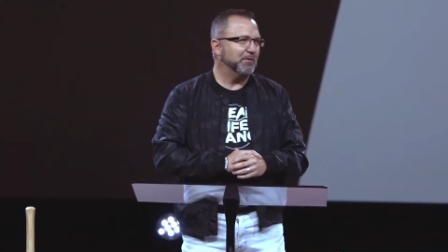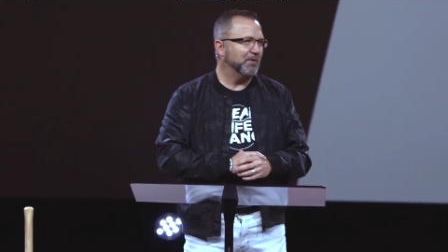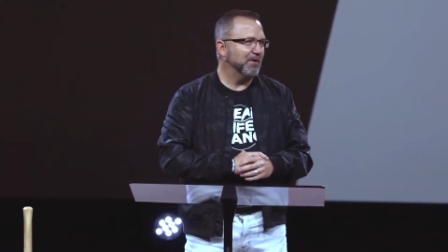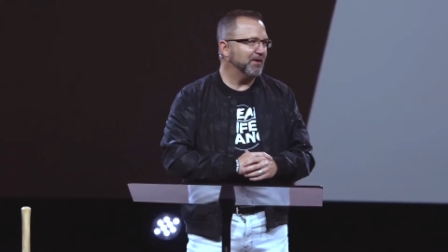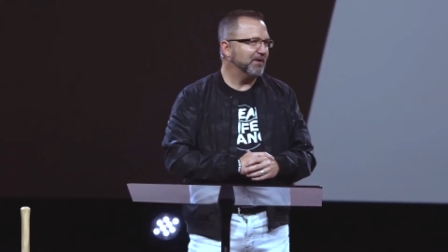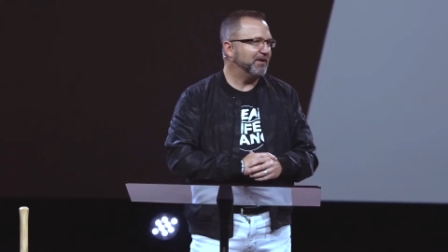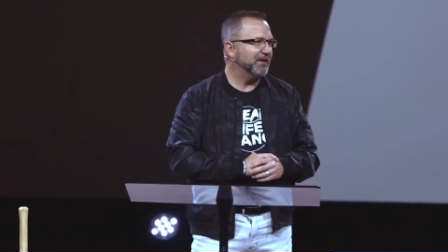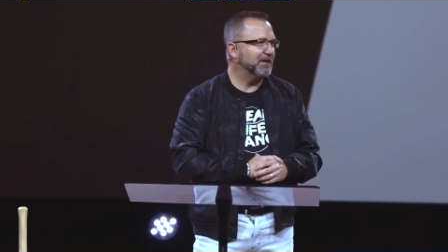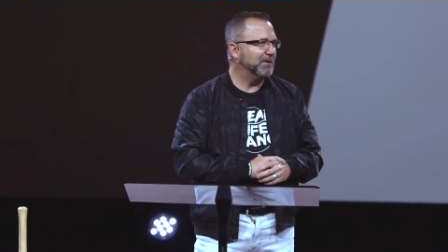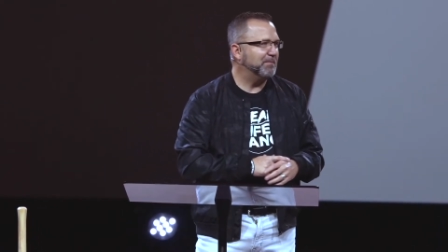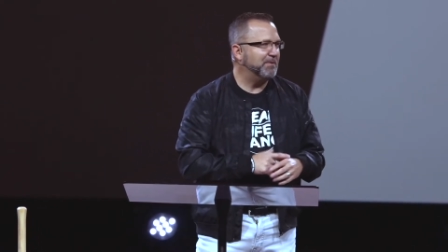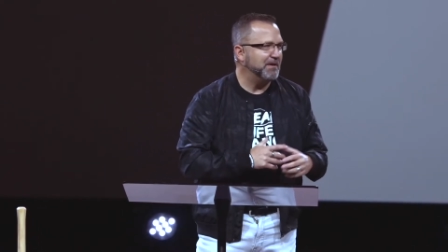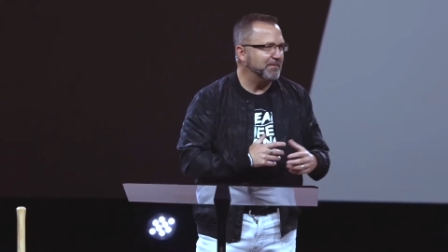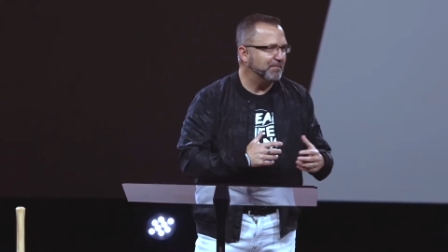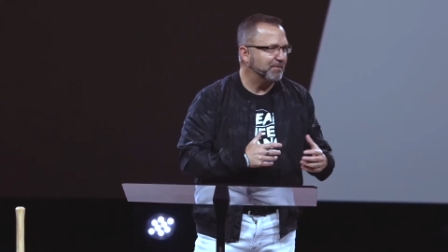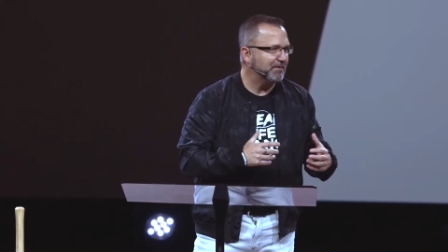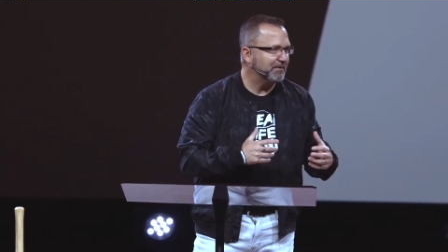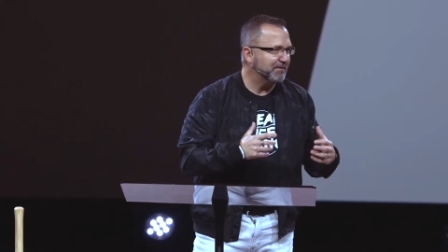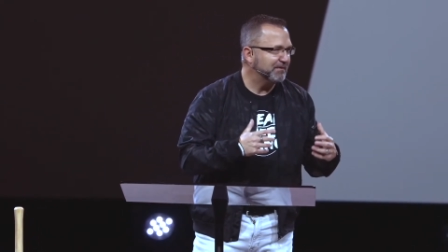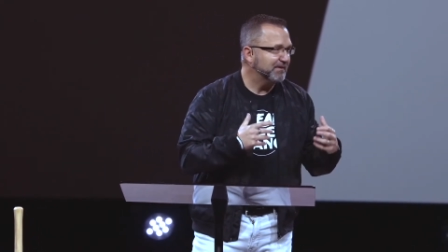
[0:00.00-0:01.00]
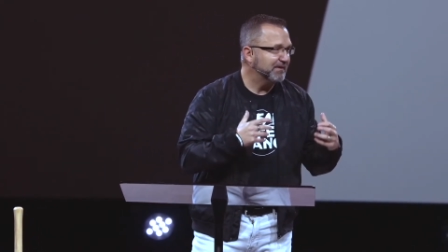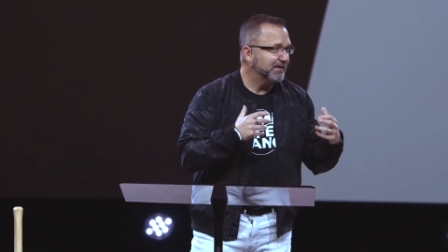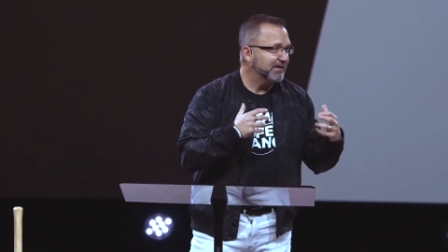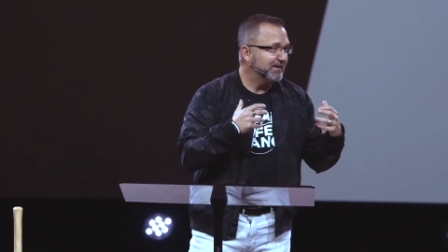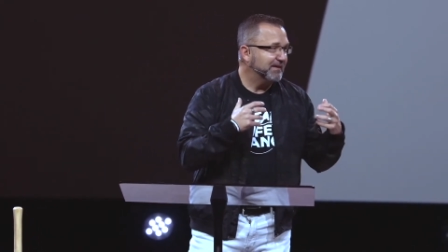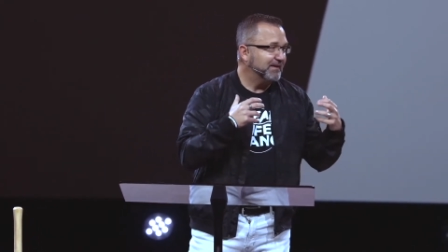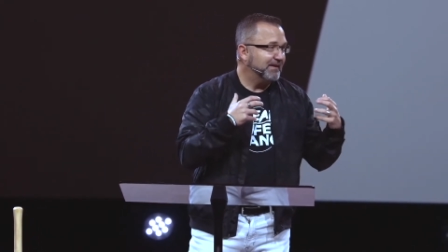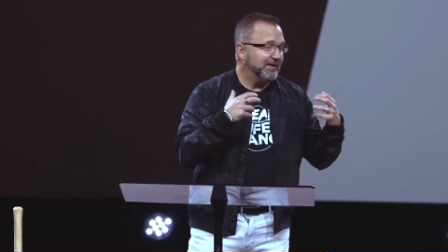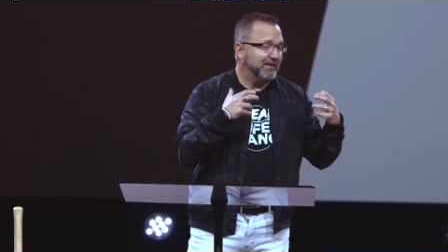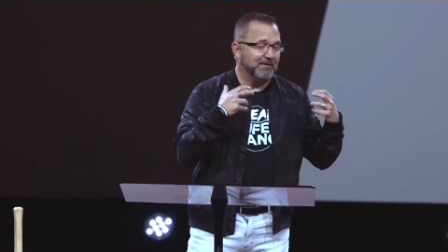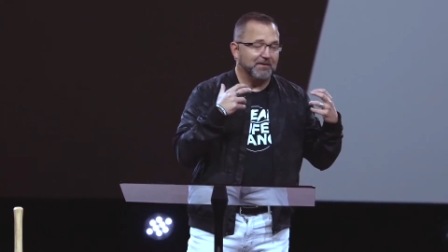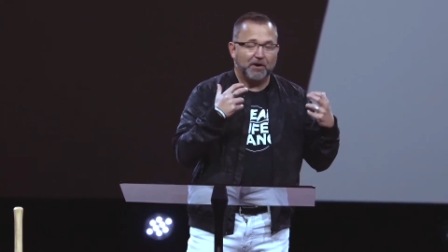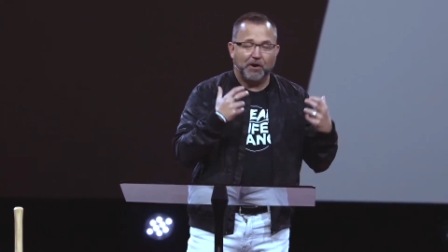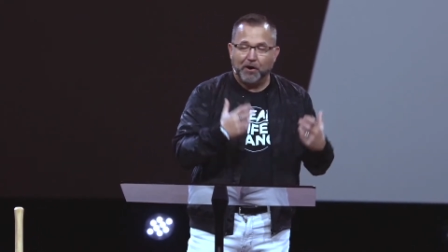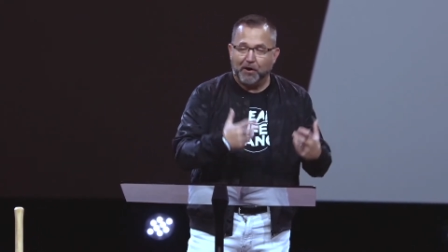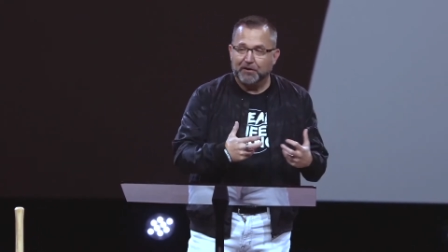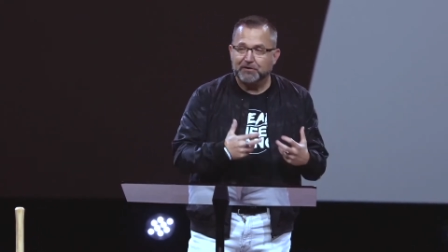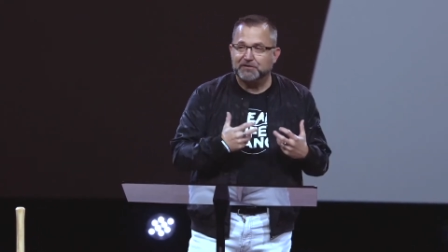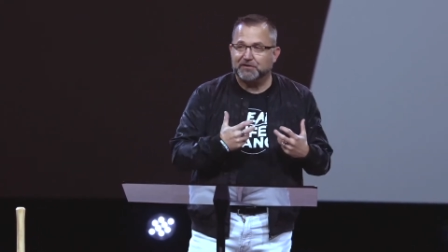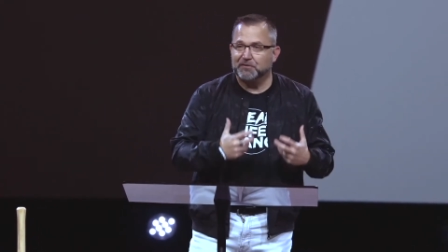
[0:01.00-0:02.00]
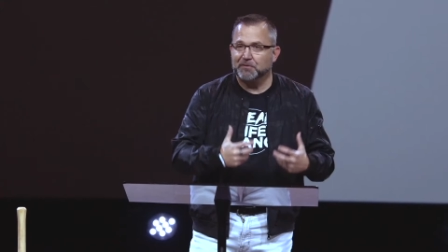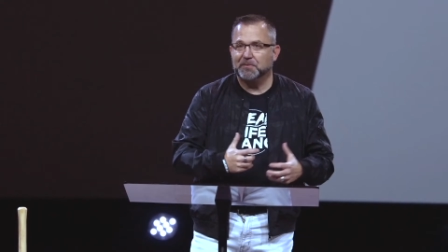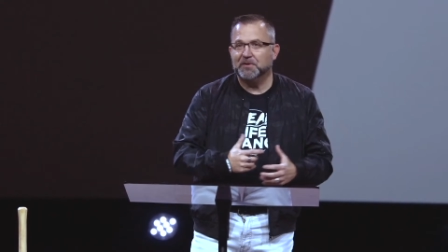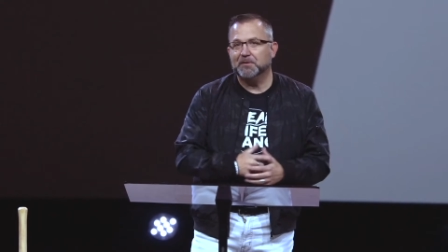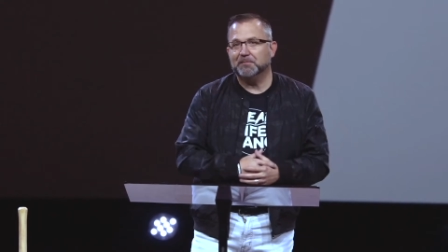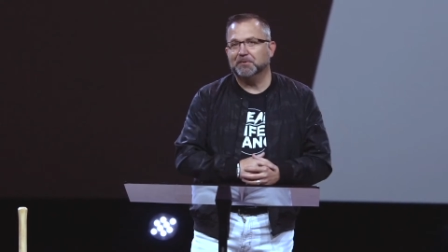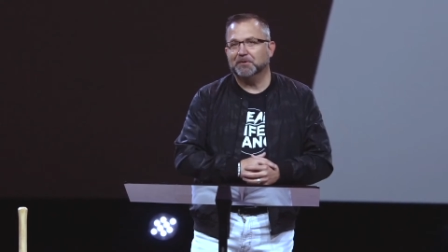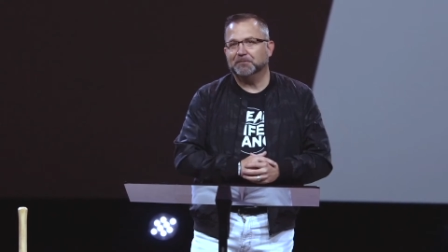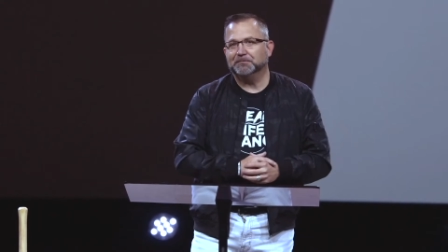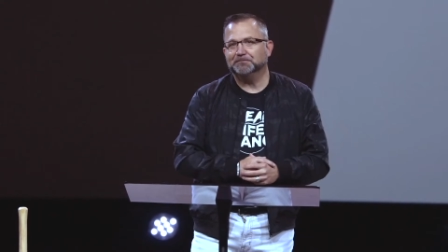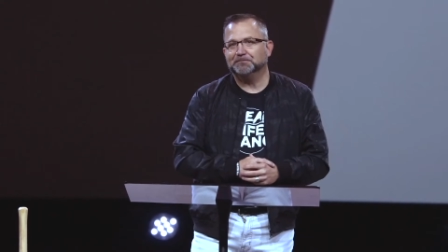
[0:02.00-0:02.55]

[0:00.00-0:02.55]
work in the people, in the hearts of the people.